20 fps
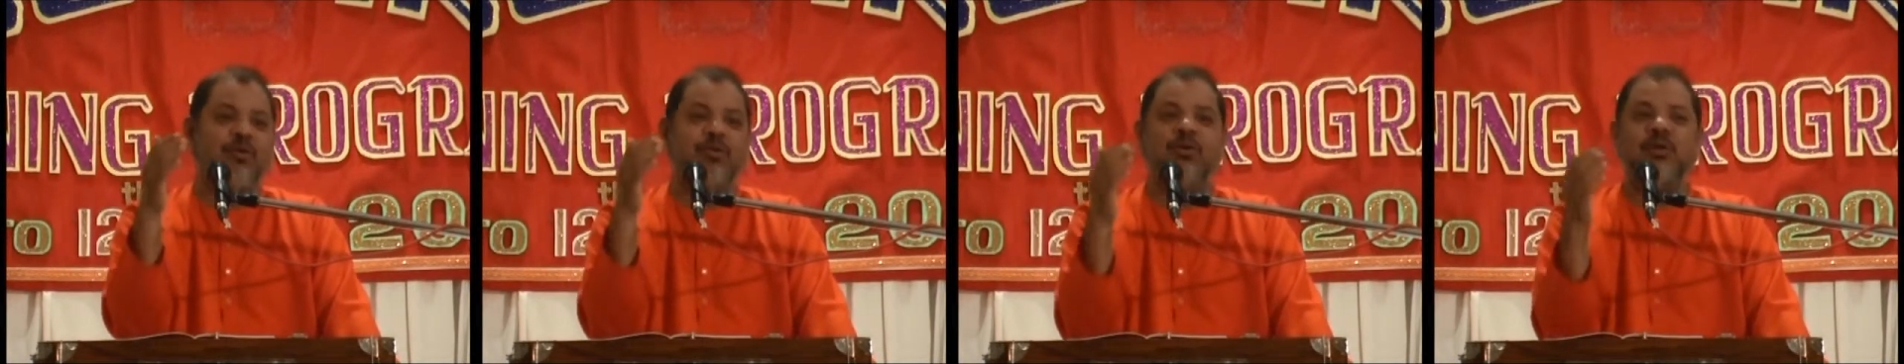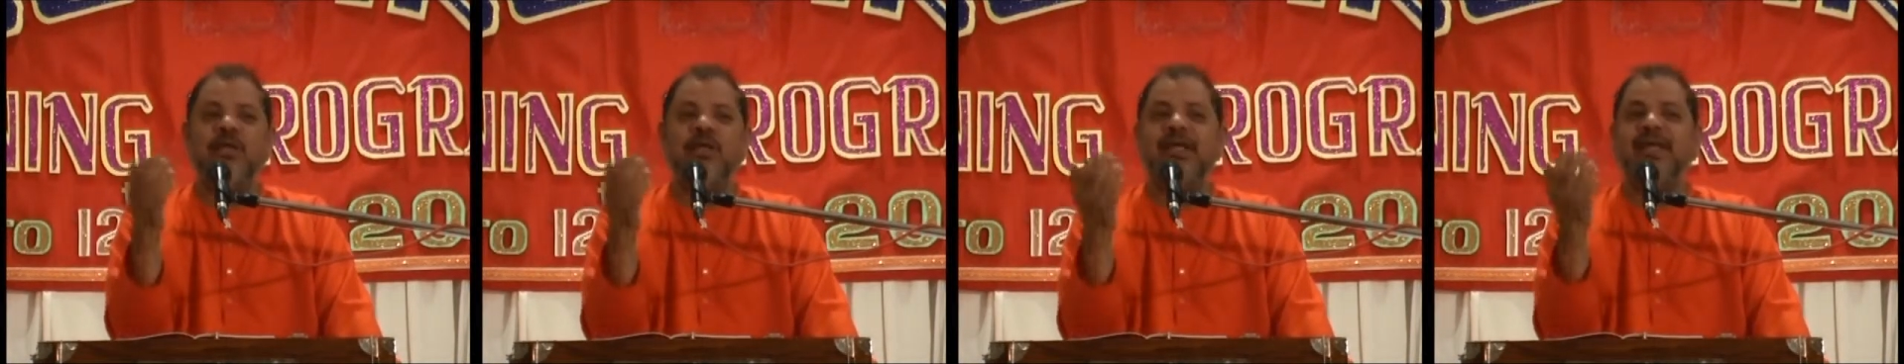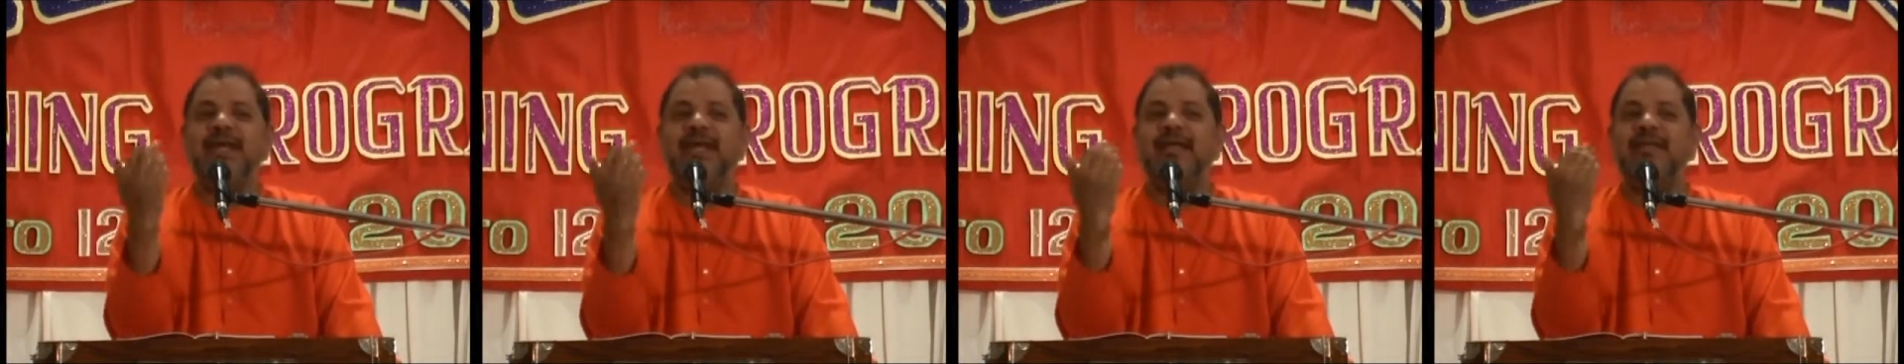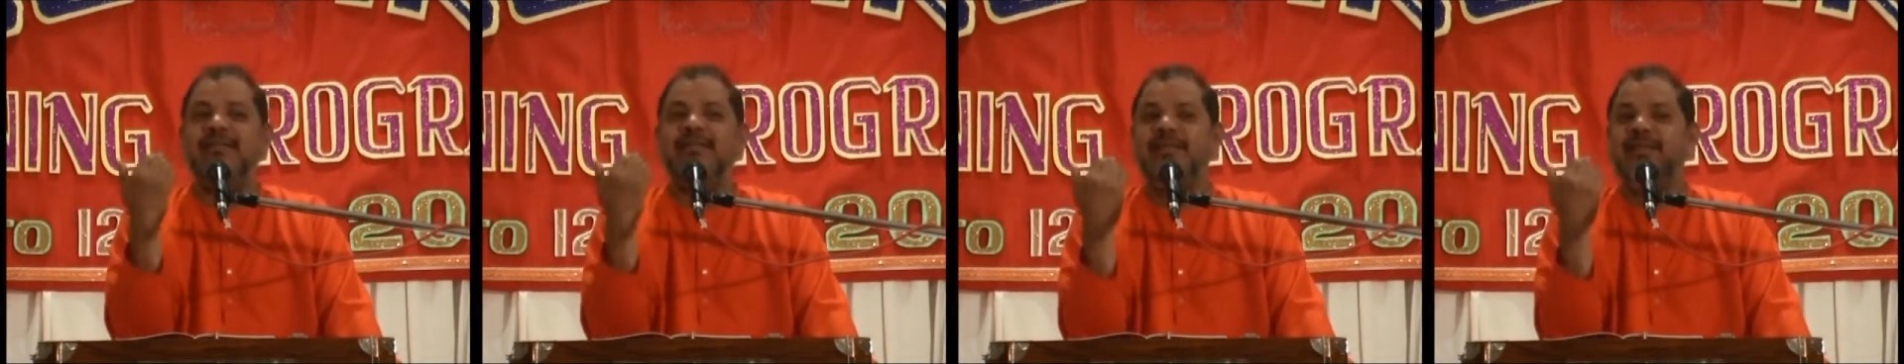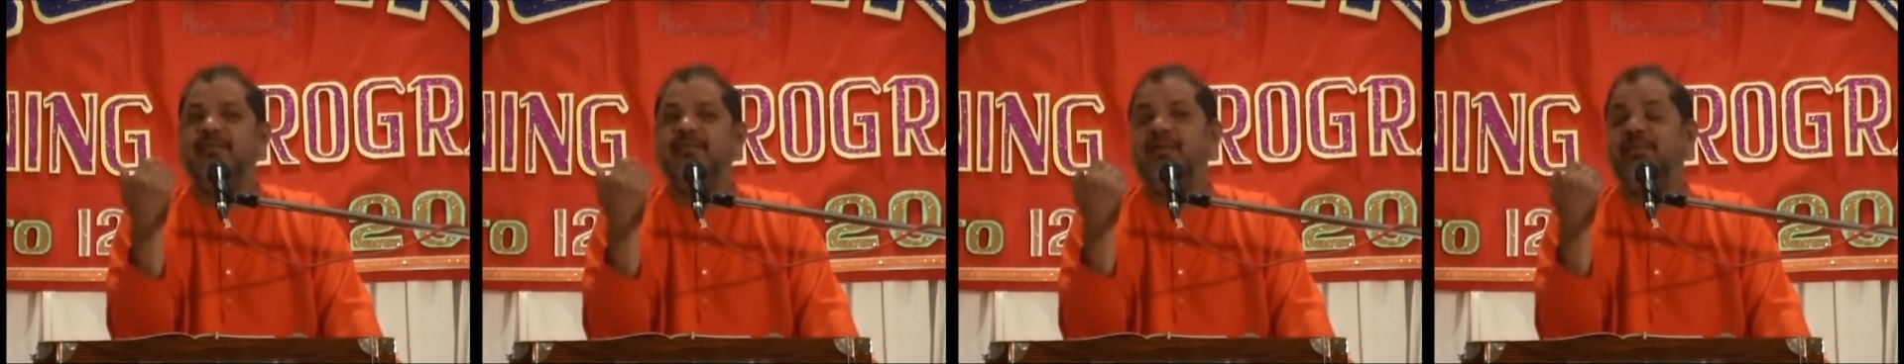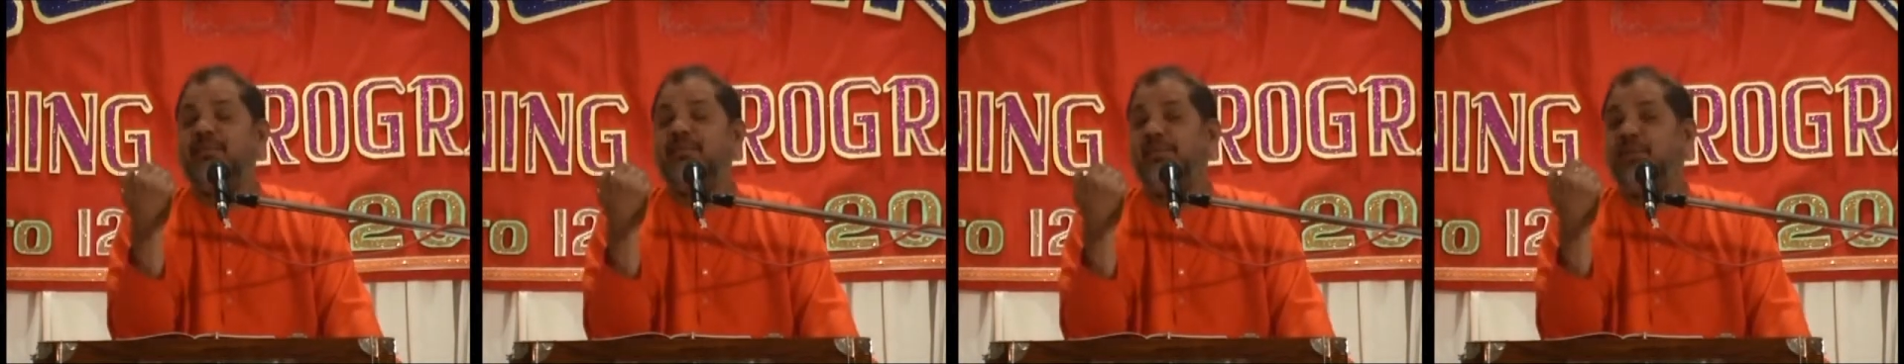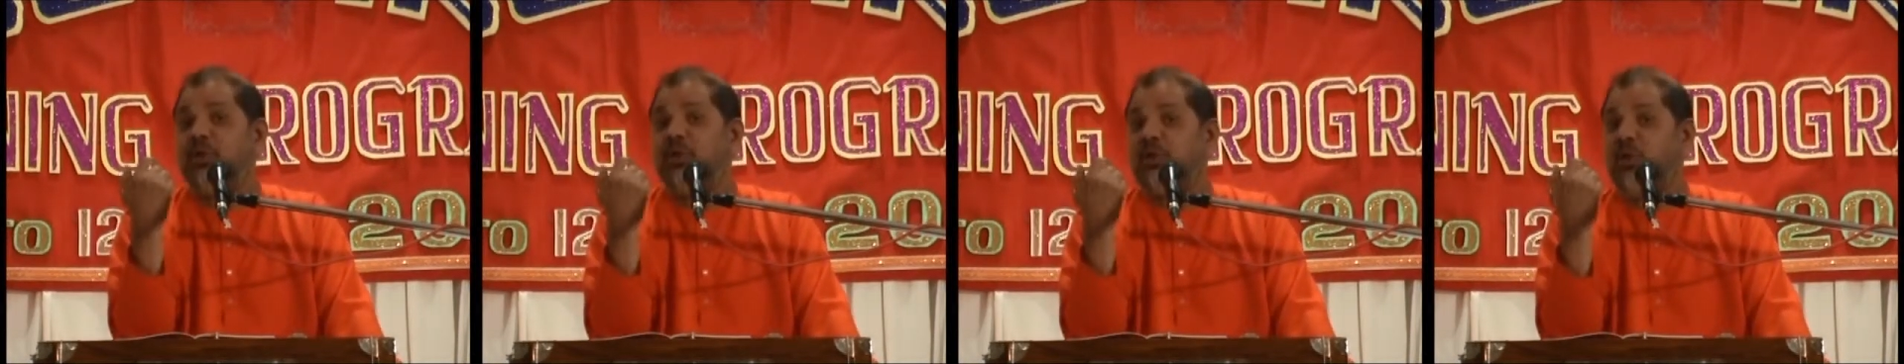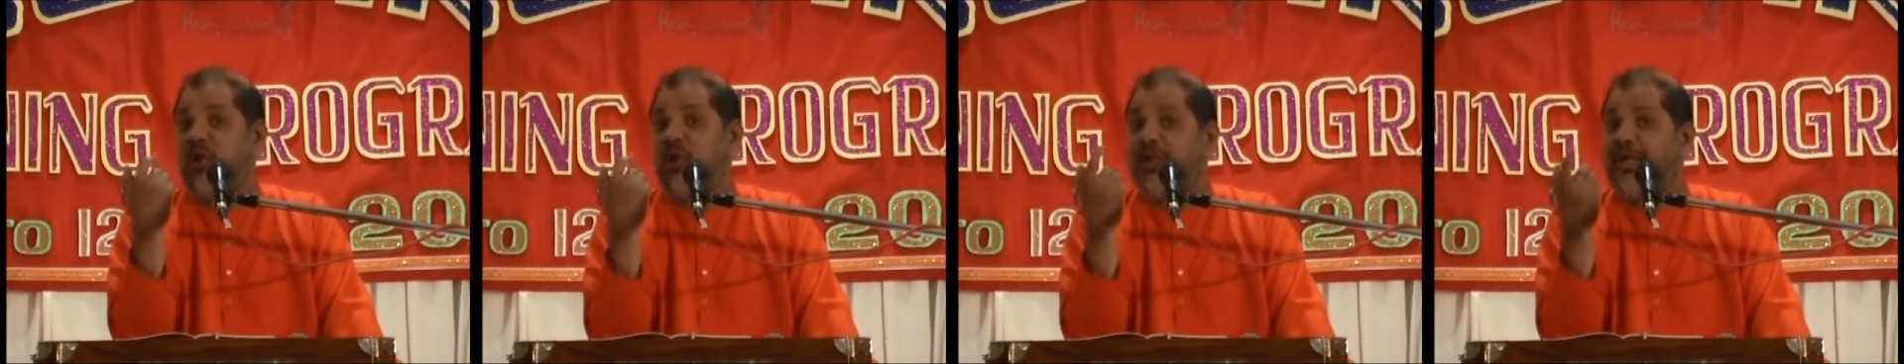only has given me
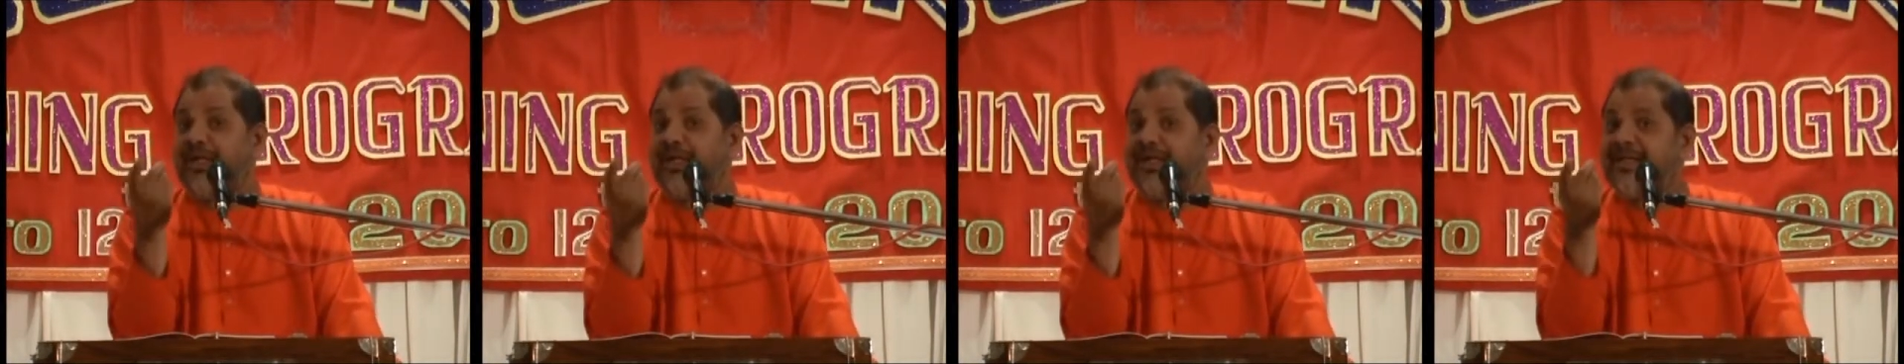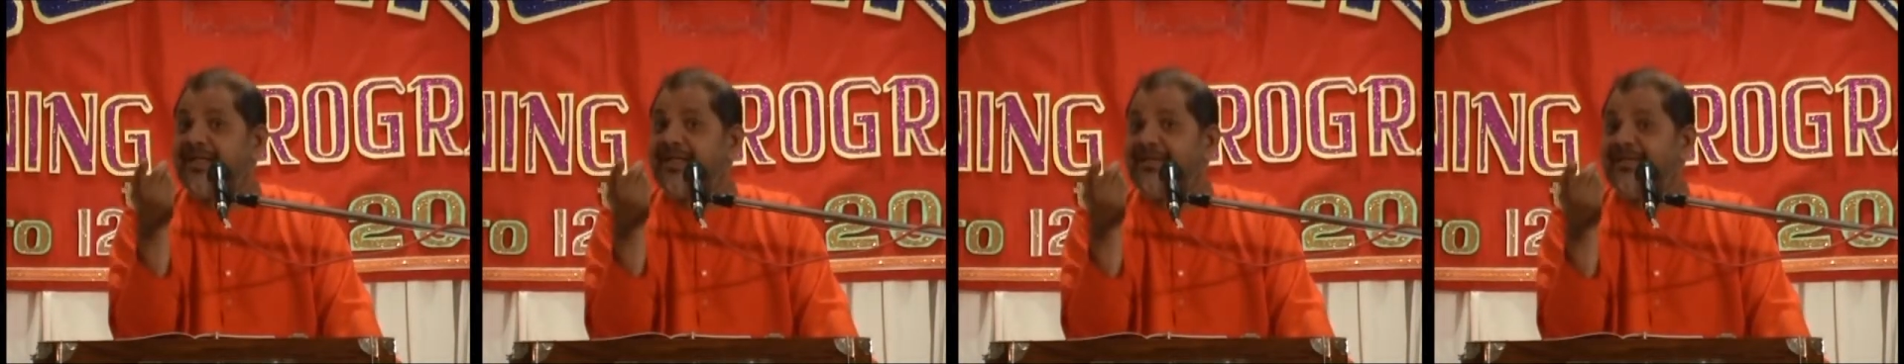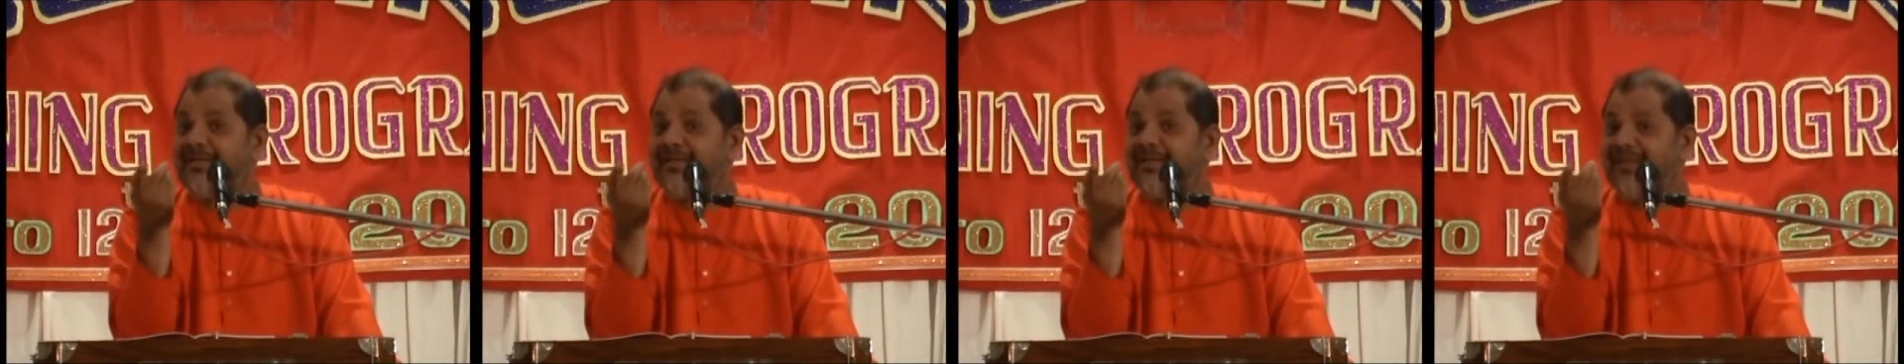the knowledge